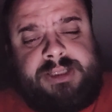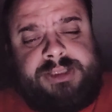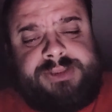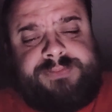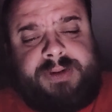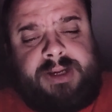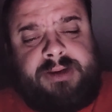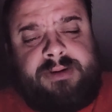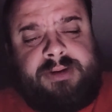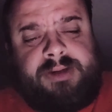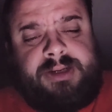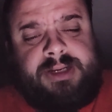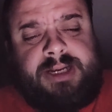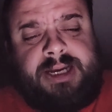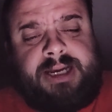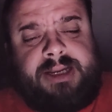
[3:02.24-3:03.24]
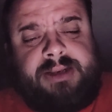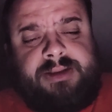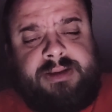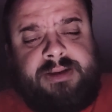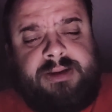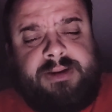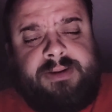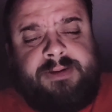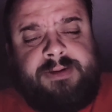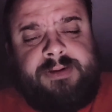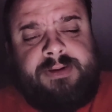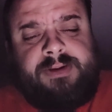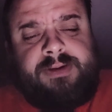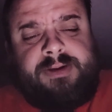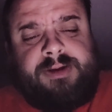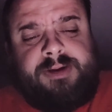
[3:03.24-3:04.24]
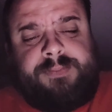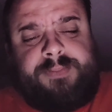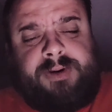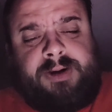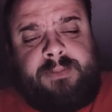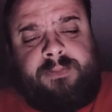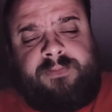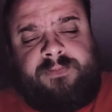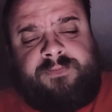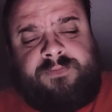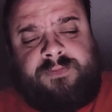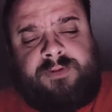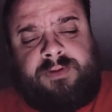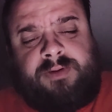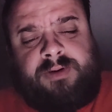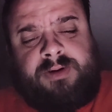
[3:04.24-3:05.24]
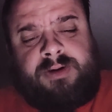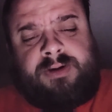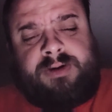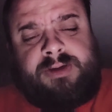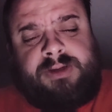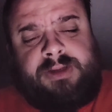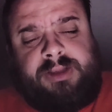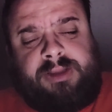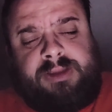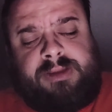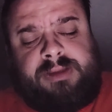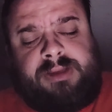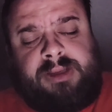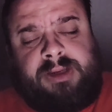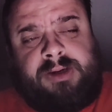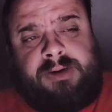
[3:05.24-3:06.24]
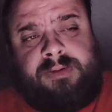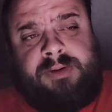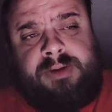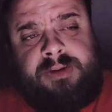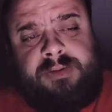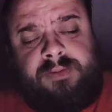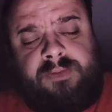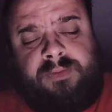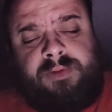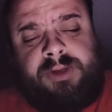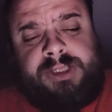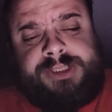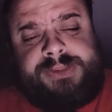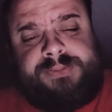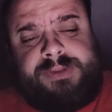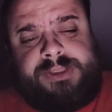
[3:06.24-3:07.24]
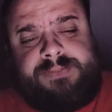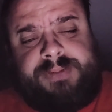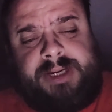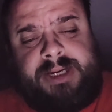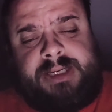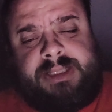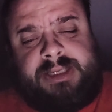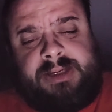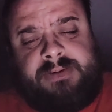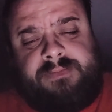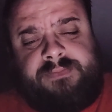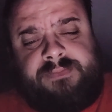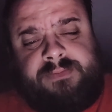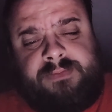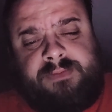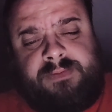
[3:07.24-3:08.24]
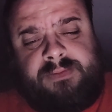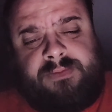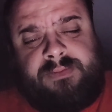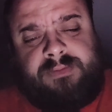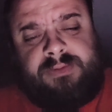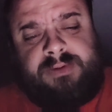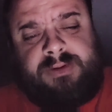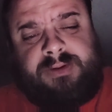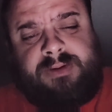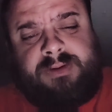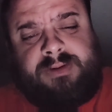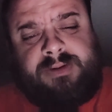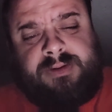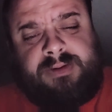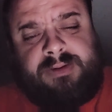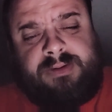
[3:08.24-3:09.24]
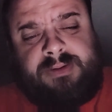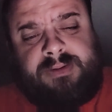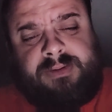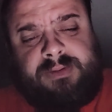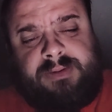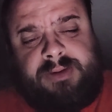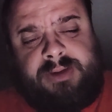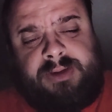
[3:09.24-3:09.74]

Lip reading: is better than not, but for, this perspective... we